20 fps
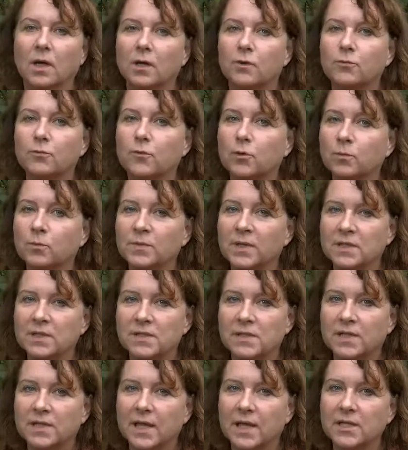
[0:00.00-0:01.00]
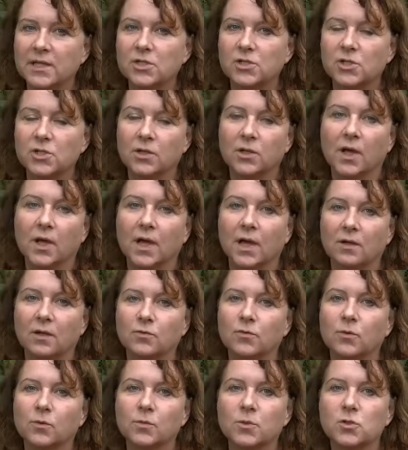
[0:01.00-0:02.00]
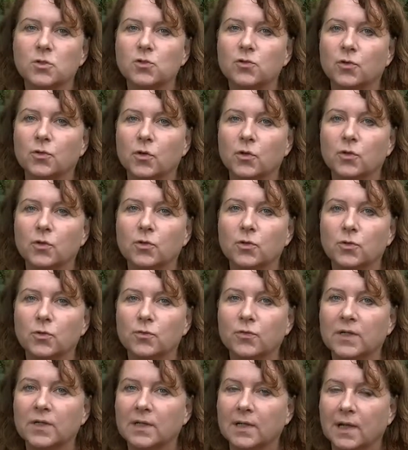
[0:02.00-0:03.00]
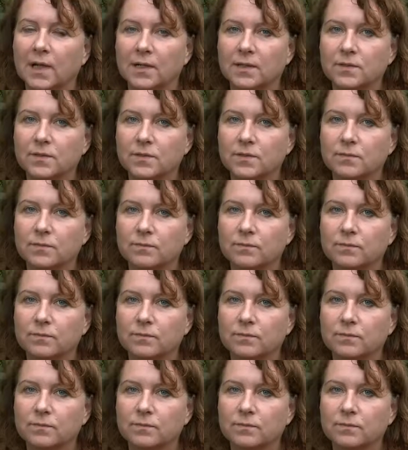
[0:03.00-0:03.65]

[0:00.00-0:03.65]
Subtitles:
from desiccation and from the strong UV light.